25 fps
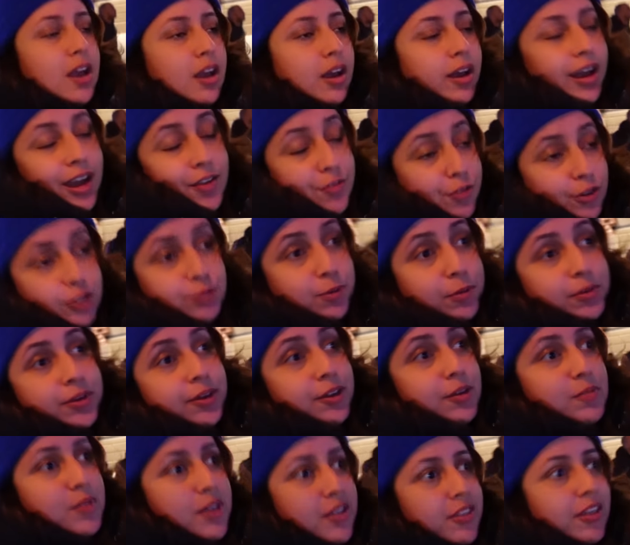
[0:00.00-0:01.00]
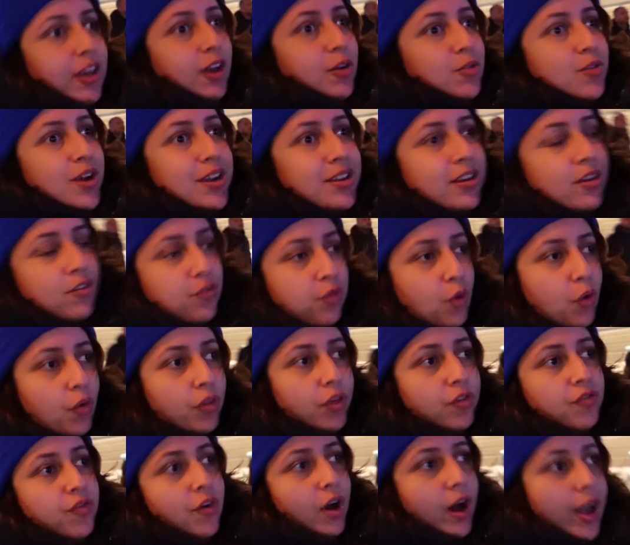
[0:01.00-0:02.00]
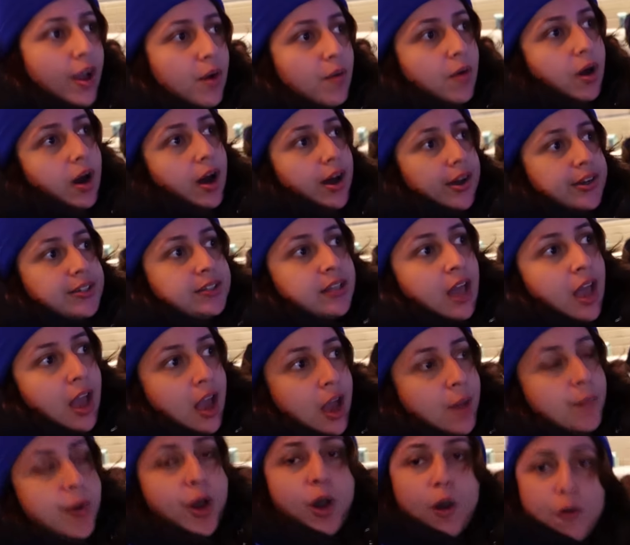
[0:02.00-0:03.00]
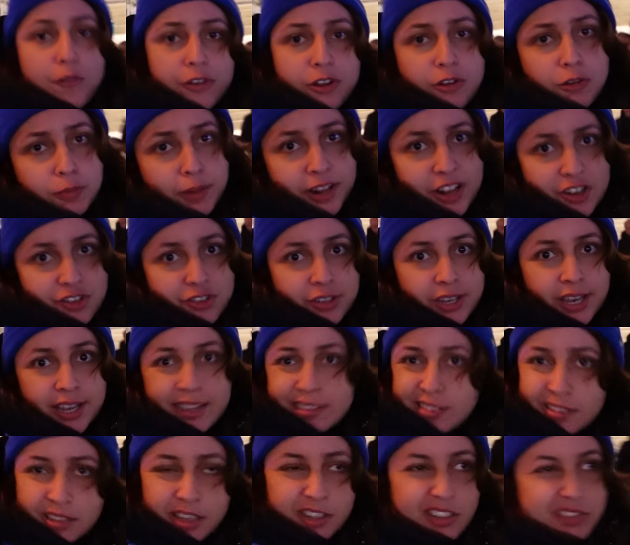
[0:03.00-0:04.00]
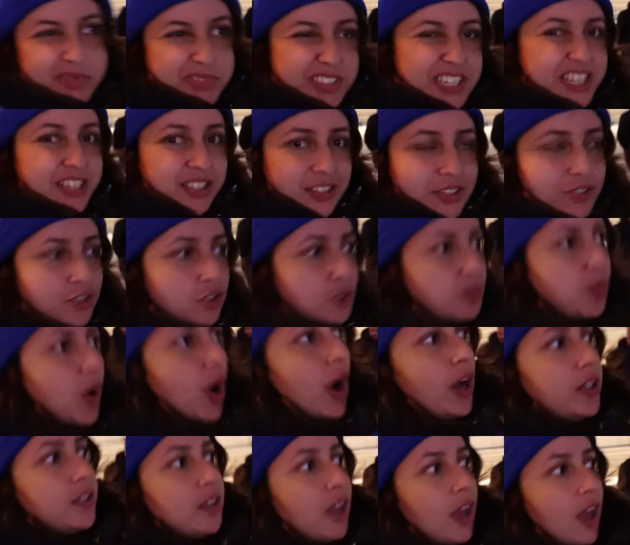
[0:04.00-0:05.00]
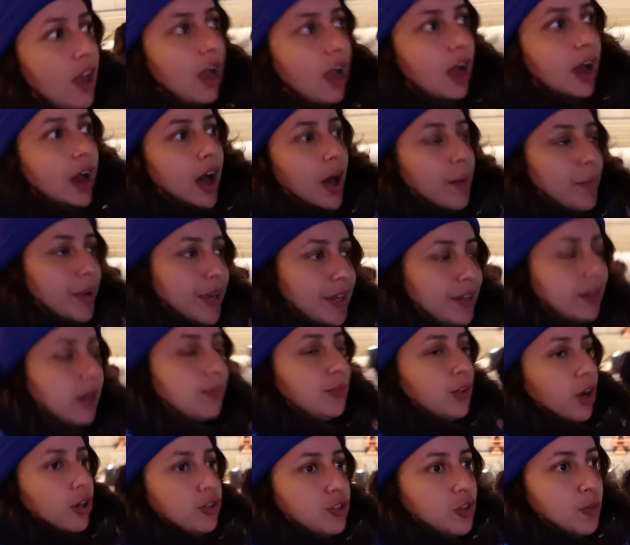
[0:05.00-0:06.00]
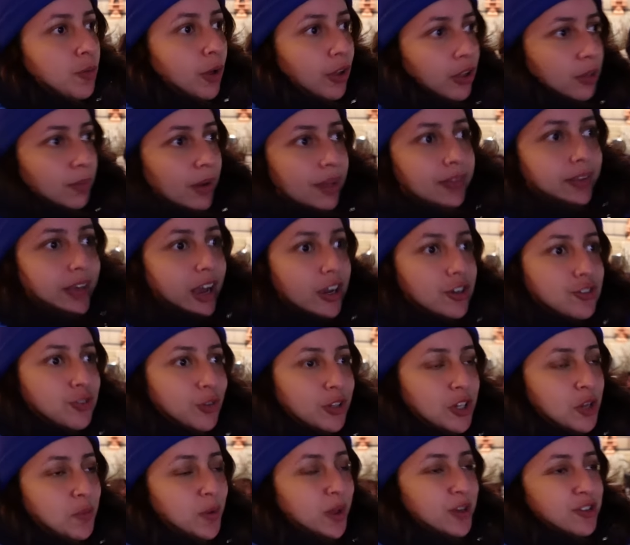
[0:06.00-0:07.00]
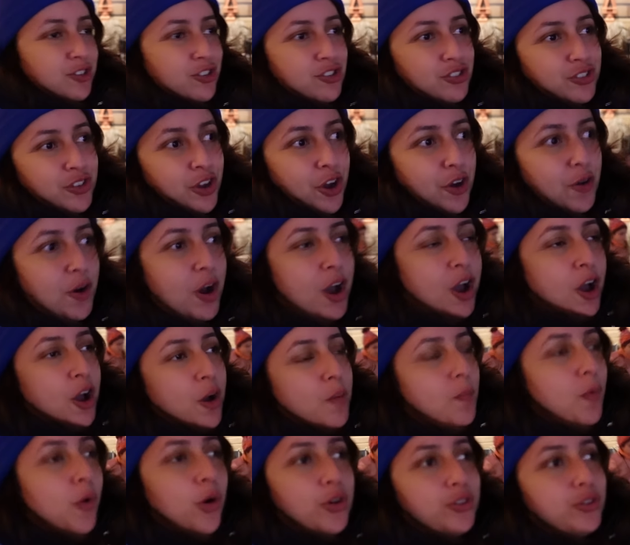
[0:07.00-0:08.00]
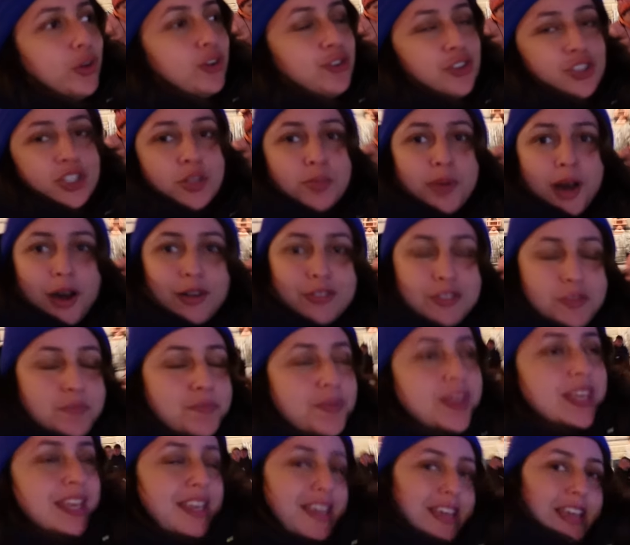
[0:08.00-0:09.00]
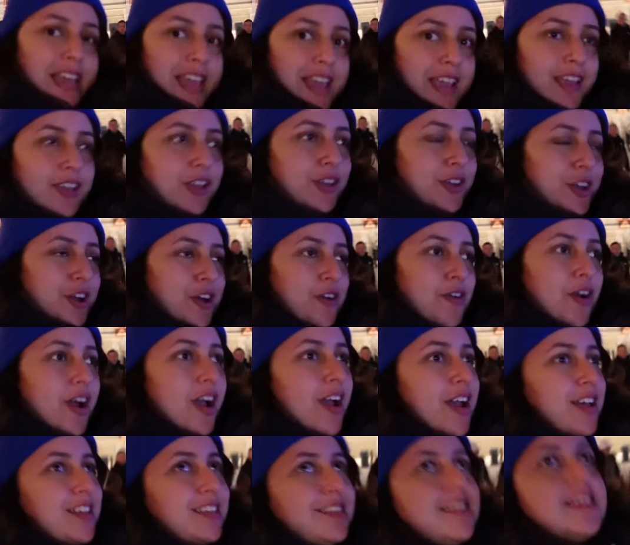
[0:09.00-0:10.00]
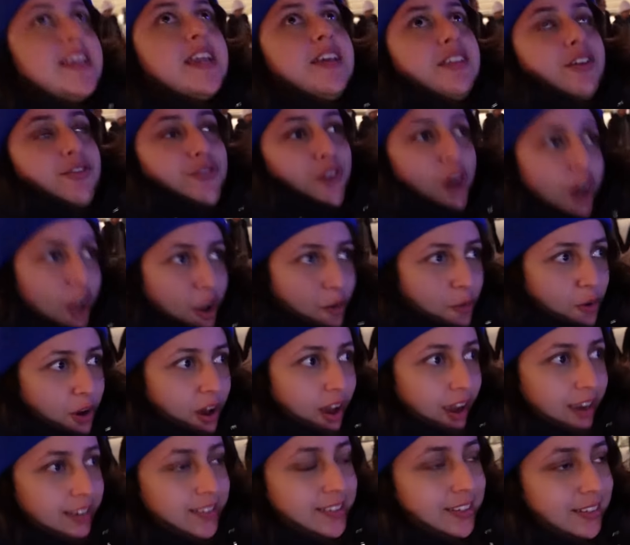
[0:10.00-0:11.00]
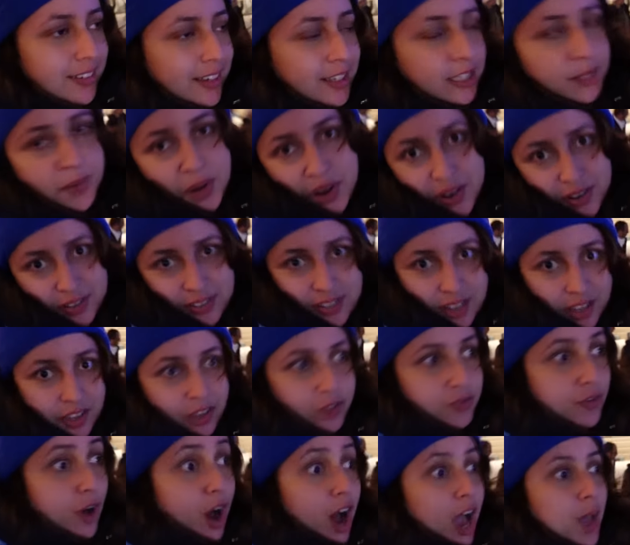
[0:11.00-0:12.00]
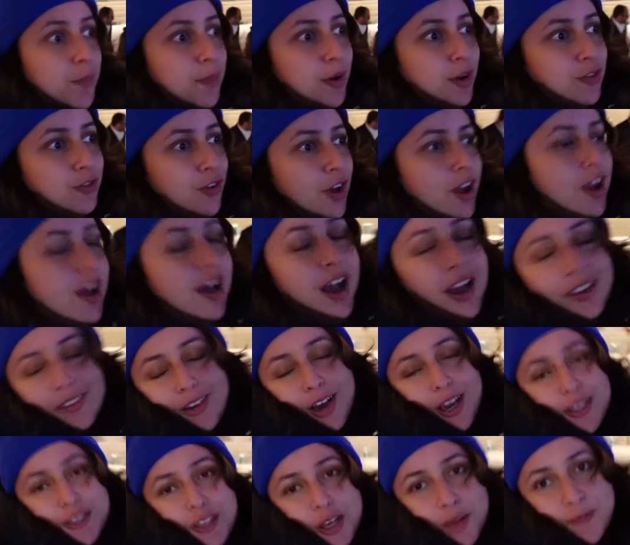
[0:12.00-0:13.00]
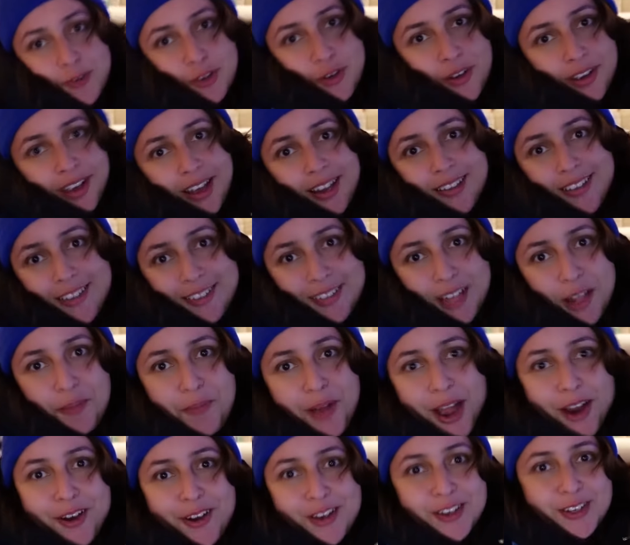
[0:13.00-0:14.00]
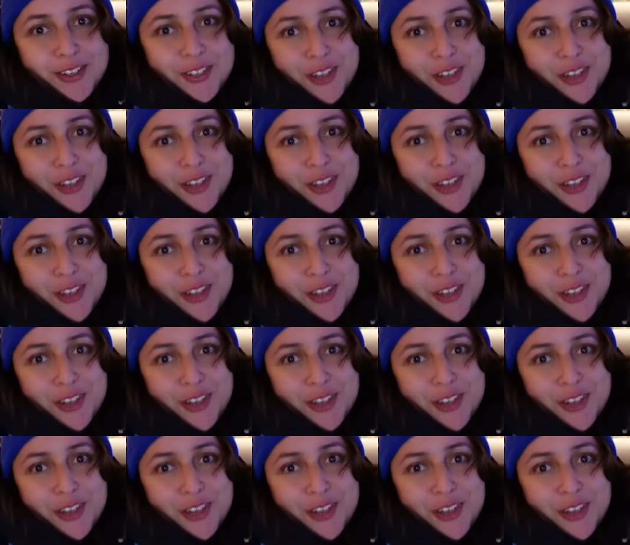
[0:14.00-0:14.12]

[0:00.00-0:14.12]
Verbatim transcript: Everyone's probably going to be there ready for the fireworks. But hopefully we'll manage to get a decent spot. I mean, I'm not too bothered about the actual illumination show, more so just about being here, you know, seeing the fireworks and experiencing the vibe of a nighttime show again at Disneyland Paris.